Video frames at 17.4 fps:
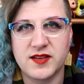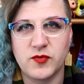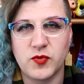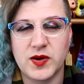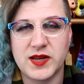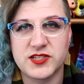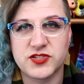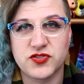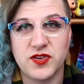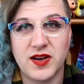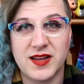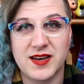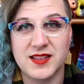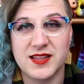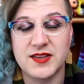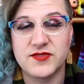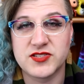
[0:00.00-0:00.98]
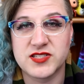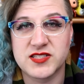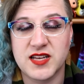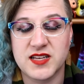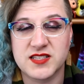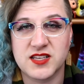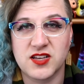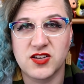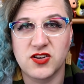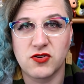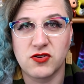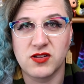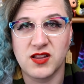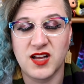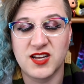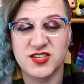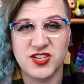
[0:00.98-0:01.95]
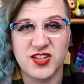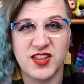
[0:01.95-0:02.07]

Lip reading: when he's trying to leave his desk and go to lunch.